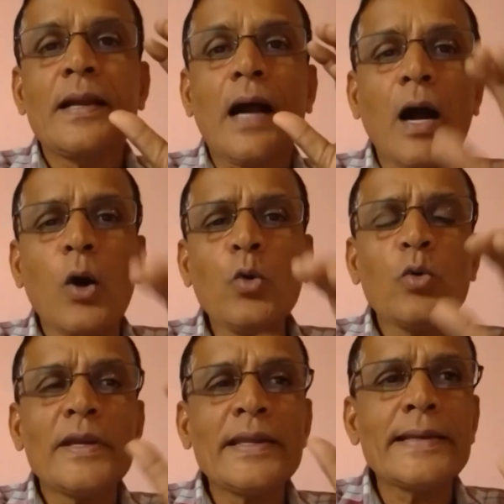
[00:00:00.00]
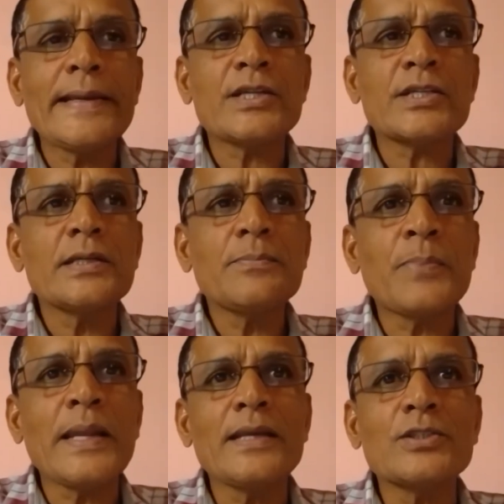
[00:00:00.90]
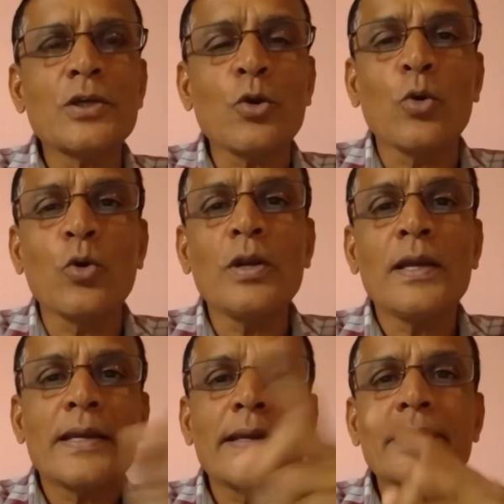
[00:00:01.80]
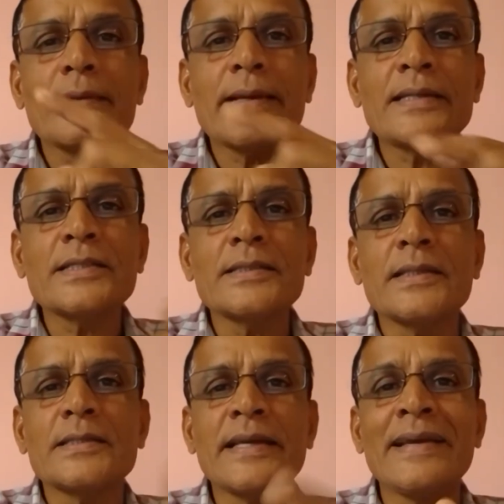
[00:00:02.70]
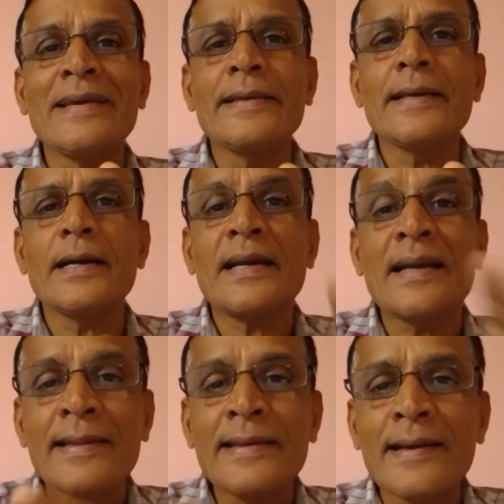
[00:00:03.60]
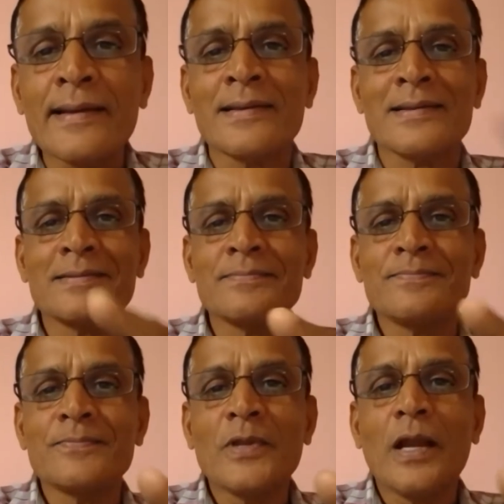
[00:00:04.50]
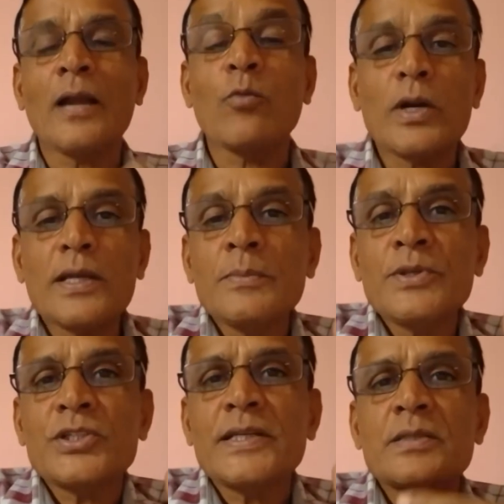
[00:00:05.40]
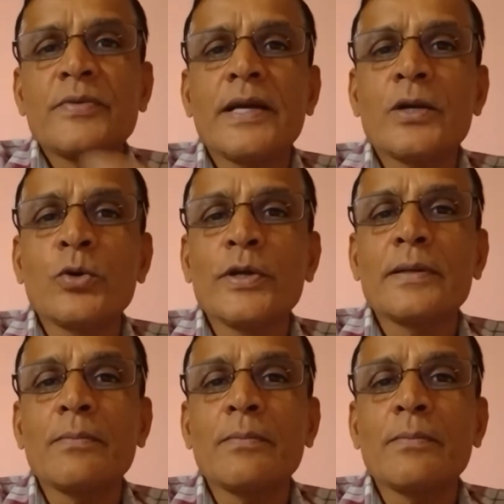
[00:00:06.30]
How irrigation plays a role in getting this area clearer. And what are the mistakes we are doing?